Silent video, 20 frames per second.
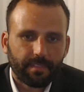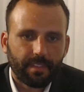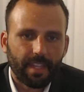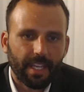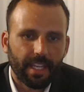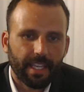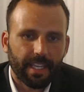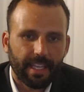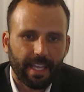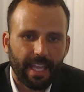
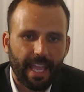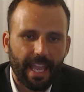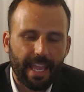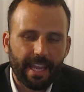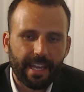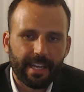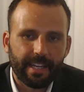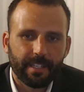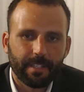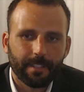
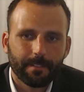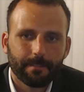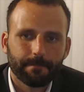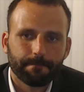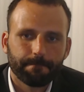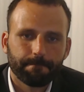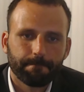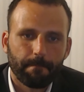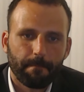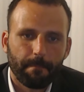And
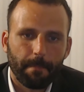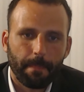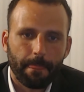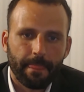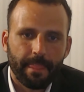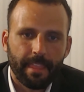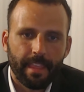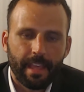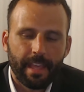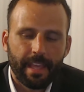
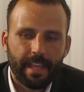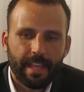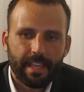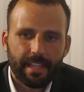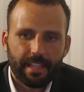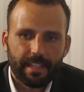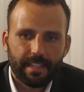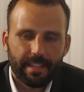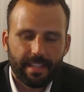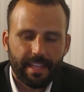
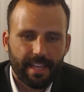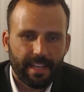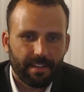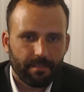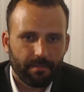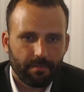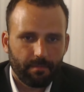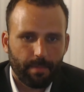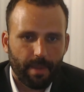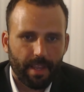then
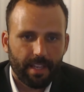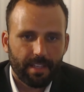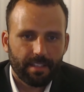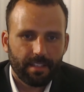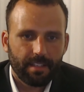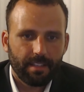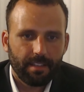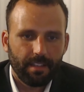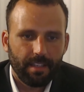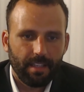
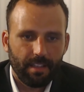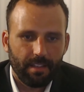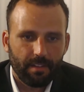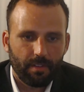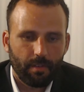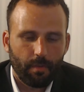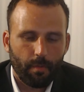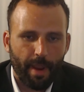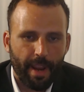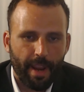basically the
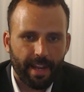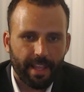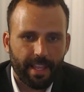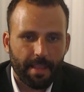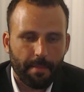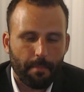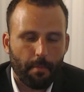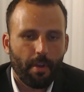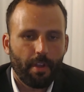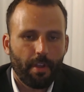way to keep
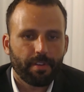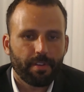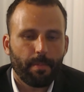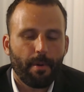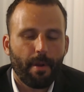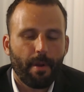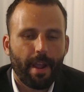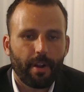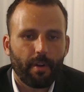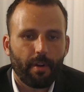oil
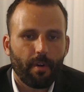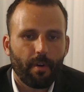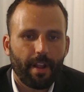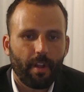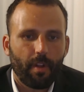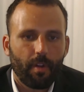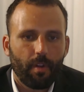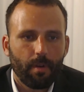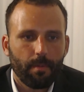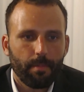supply growing
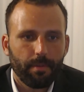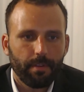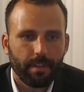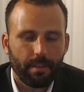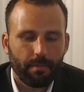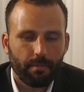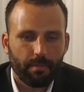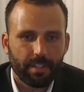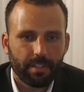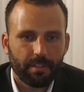globally
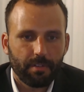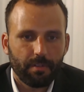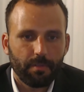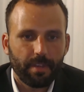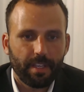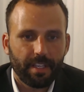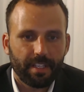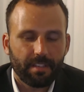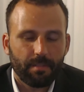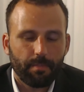was to
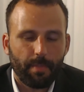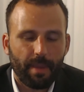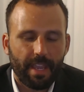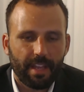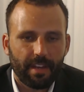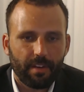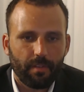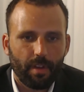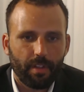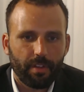expand to
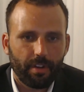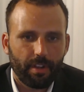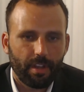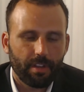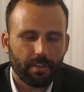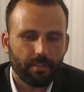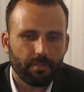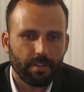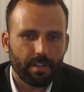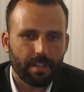other
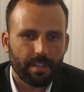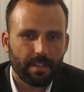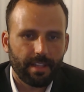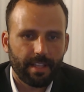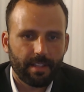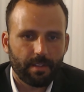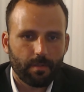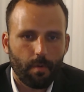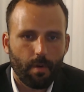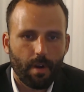countries, and that's
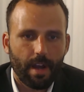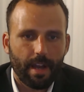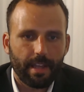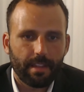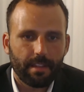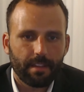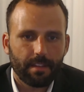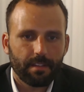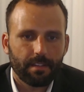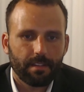why
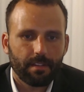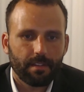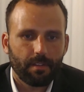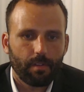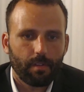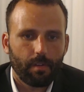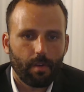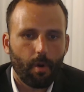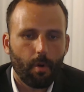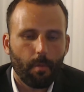
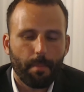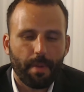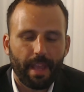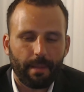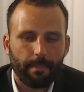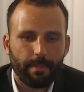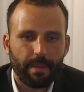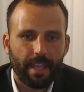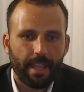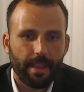OPEC
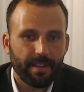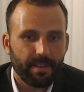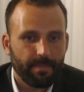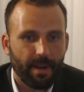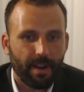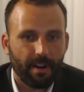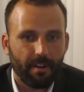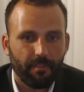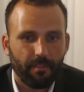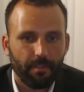became as
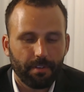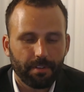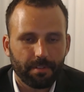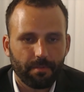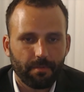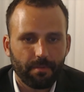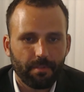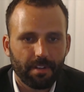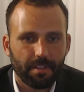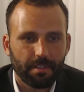powerful as it
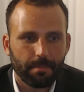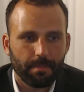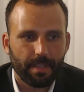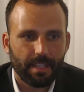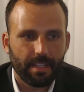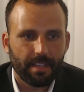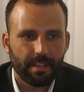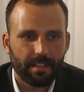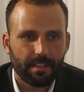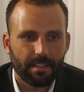was,
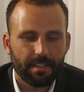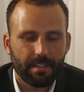because